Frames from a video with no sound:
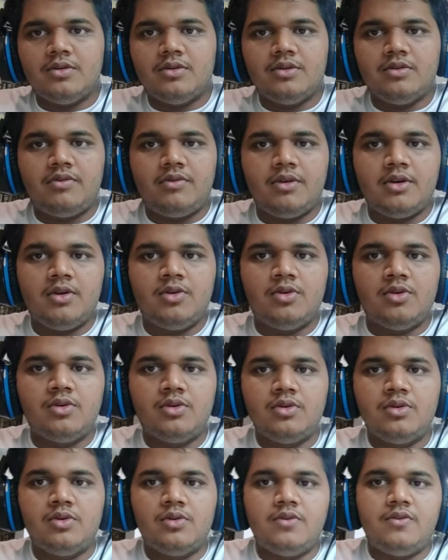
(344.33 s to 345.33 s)
if we
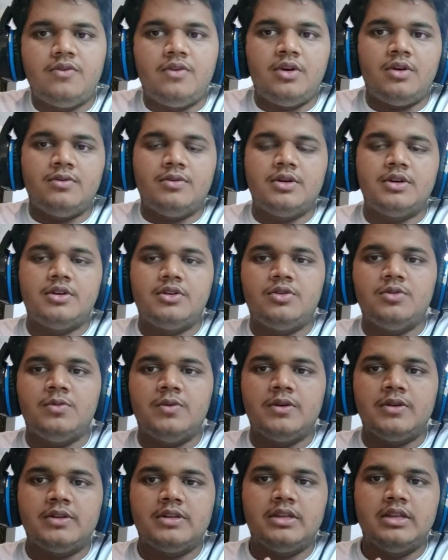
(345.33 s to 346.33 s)
go forward
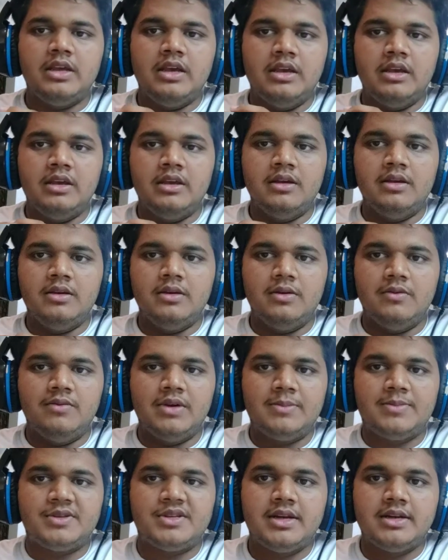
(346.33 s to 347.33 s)
towards the
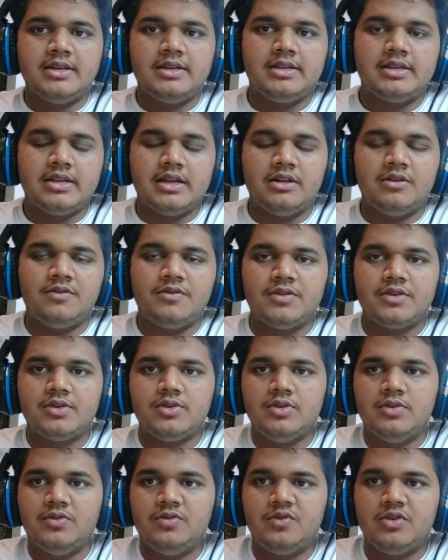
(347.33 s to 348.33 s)
website itself,
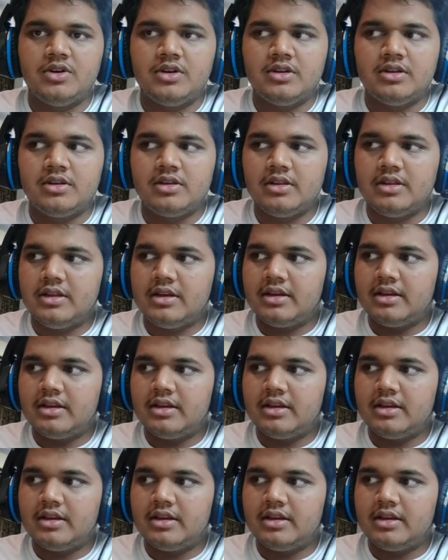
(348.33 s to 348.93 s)
so first,